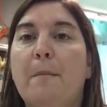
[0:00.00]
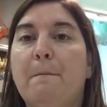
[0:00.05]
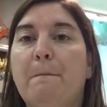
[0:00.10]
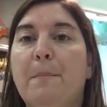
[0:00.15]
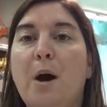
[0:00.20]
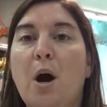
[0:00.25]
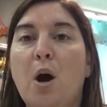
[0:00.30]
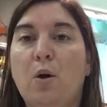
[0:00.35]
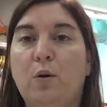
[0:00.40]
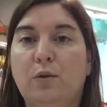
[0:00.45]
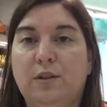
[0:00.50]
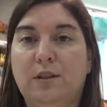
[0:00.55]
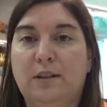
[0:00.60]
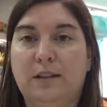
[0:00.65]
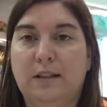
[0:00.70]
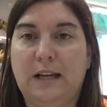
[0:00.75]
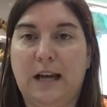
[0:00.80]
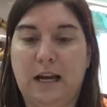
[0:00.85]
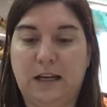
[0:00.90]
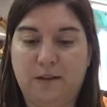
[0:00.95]

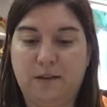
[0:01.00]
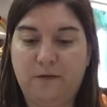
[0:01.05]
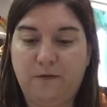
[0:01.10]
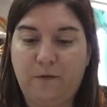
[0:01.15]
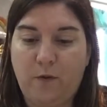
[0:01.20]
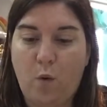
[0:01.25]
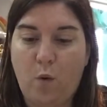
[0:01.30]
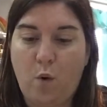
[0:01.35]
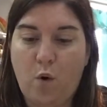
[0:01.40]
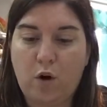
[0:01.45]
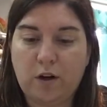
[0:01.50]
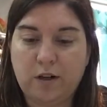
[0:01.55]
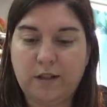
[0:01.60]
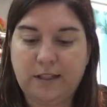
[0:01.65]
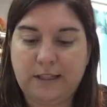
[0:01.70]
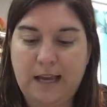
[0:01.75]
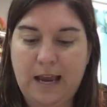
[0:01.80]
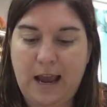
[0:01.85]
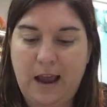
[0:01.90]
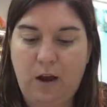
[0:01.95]
Post has 4
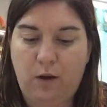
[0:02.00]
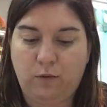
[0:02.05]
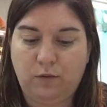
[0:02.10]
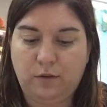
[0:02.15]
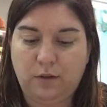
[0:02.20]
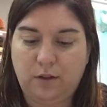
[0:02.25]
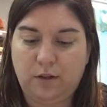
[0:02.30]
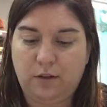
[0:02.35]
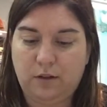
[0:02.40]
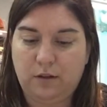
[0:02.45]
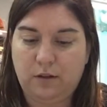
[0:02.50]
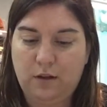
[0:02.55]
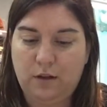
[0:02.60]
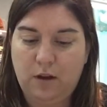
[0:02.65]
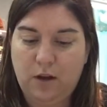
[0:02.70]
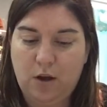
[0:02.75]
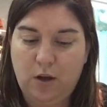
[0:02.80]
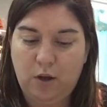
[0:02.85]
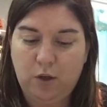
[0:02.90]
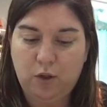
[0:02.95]
sounds.
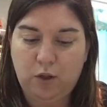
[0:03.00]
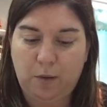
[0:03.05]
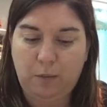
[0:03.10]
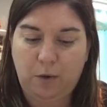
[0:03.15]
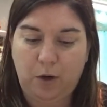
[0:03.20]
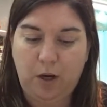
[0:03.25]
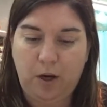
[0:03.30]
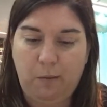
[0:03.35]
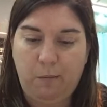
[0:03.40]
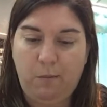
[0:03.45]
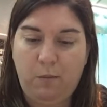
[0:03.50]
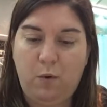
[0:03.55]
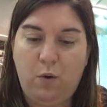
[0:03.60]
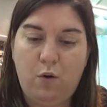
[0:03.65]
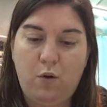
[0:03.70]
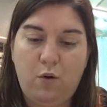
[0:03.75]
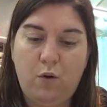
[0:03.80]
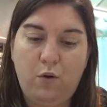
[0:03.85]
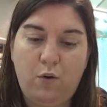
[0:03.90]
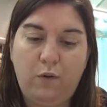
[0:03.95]
So I'm going to
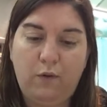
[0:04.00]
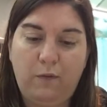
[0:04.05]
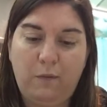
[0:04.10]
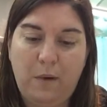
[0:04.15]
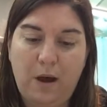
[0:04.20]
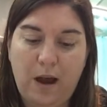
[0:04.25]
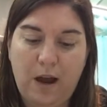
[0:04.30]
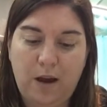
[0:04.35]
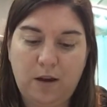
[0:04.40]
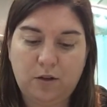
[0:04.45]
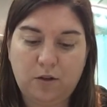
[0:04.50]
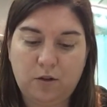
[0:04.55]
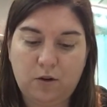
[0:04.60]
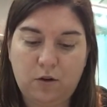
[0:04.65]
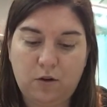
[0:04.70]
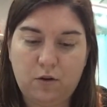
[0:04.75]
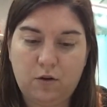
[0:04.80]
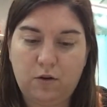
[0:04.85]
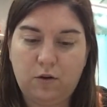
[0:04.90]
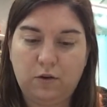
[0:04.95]
move my
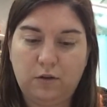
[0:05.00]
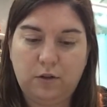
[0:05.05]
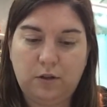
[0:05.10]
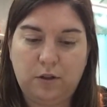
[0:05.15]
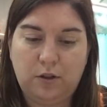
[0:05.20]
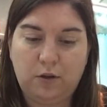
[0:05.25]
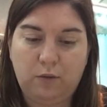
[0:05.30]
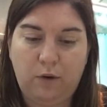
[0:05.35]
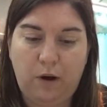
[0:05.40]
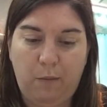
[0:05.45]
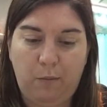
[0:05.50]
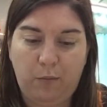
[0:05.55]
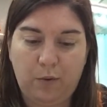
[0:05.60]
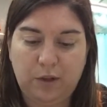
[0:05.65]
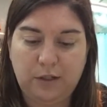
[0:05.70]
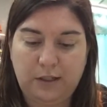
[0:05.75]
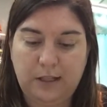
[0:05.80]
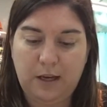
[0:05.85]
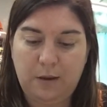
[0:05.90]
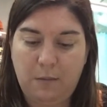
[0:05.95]
circles to
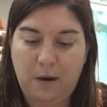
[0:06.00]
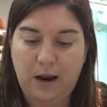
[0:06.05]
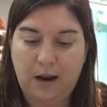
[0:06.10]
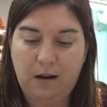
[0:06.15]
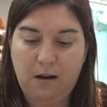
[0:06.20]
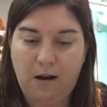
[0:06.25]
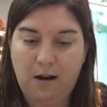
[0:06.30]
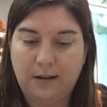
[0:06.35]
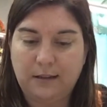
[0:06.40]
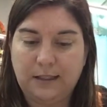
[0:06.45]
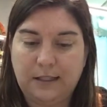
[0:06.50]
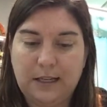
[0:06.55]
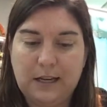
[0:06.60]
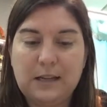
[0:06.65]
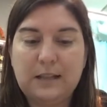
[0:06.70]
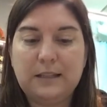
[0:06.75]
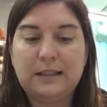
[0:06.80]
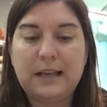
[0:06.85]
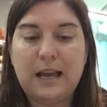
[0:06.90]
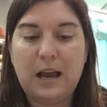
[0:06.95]
represent my
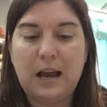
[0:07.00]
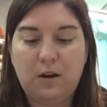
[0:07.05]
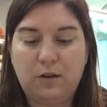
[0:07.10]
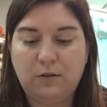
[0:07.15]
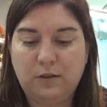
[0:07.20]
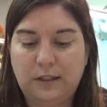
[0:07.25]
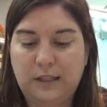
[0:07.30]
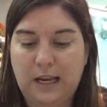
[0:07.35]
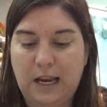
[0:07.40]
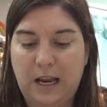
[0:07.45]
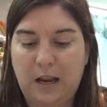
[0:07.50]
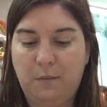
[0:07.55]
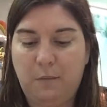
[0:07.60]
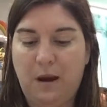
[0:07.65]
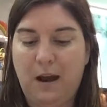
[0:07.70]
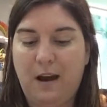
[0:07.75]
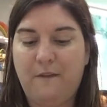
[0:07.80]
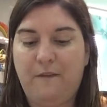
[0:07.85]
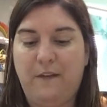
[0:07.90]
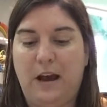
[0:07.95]
consonant sounds and
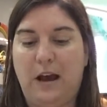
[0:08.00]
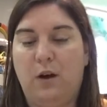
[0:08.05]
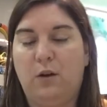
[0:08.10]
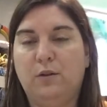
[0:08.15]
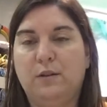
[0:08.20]
my vowel